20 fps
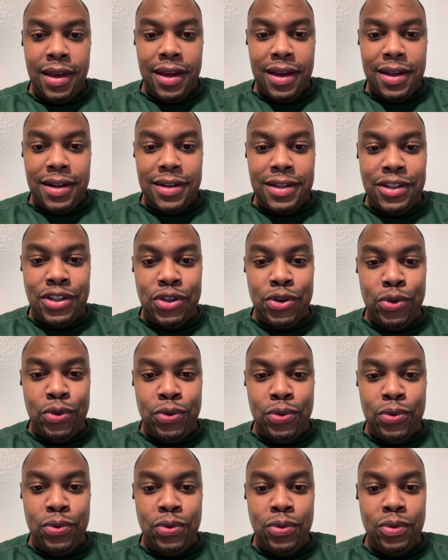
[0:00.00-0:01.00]
this
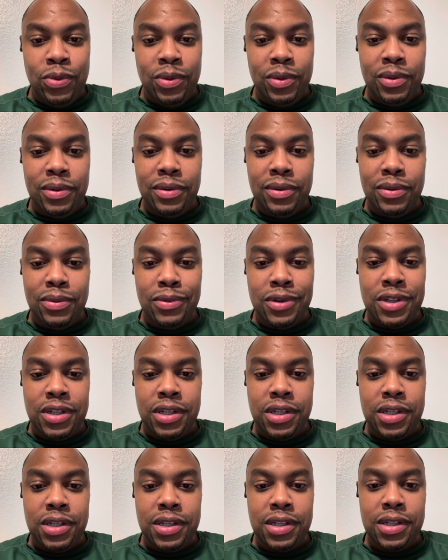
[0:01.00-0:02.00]
dude was
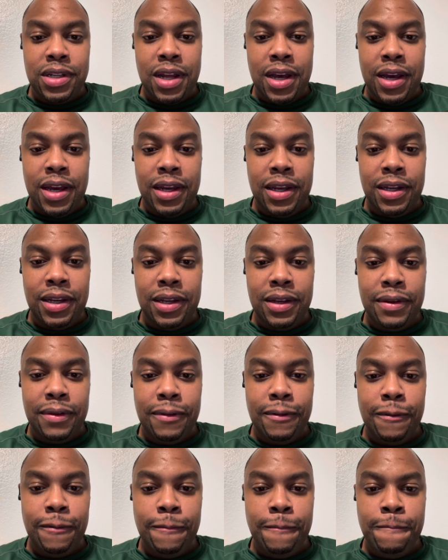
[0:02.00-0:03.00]
just like
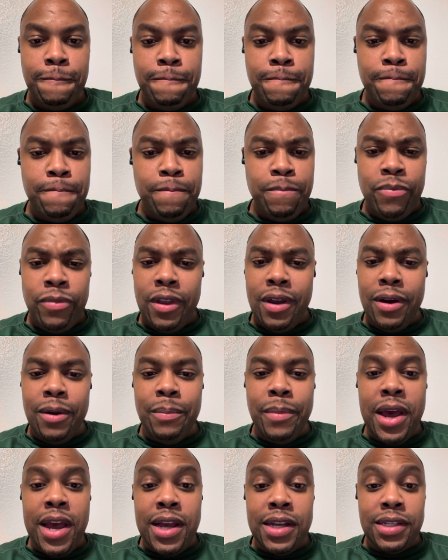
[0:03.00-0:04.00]

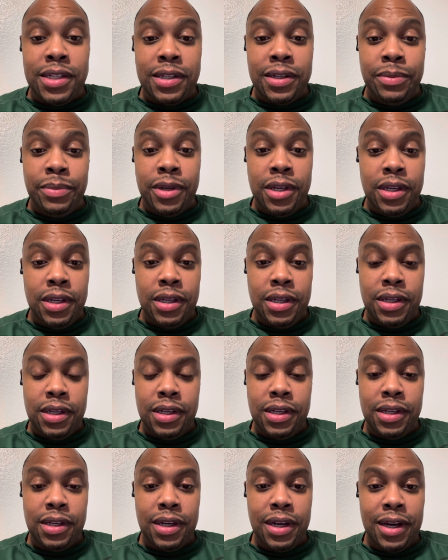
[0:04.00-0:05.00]
amazing to me.
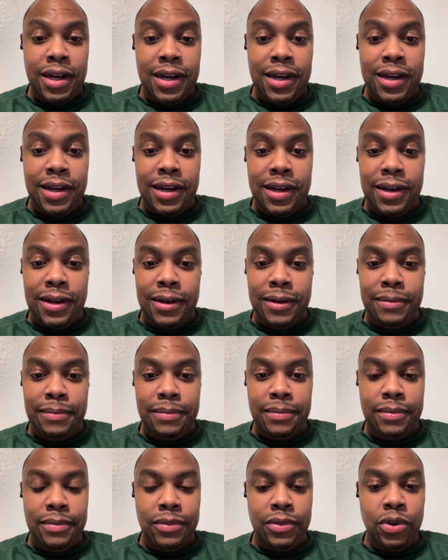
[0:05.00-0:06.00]

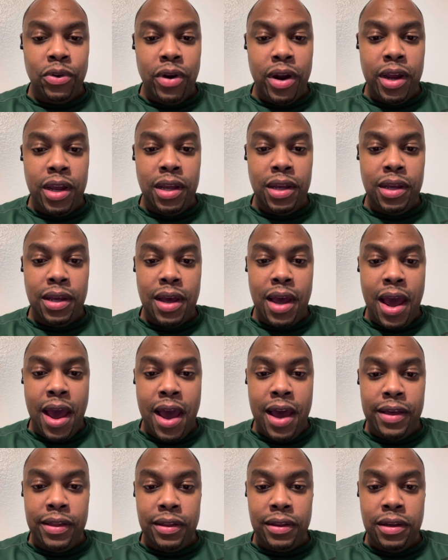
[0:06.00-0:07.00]
Great
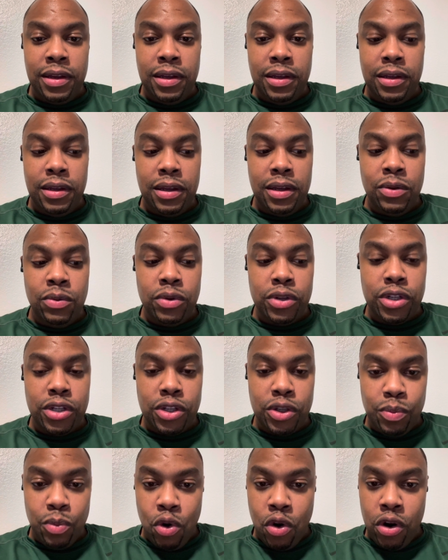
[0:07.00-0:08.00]
athlete. He was
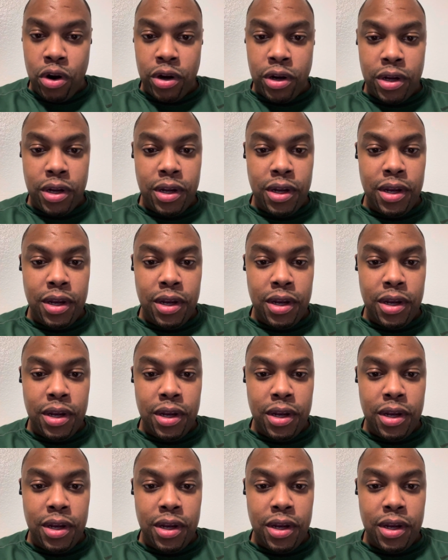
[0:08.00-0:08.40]
smart.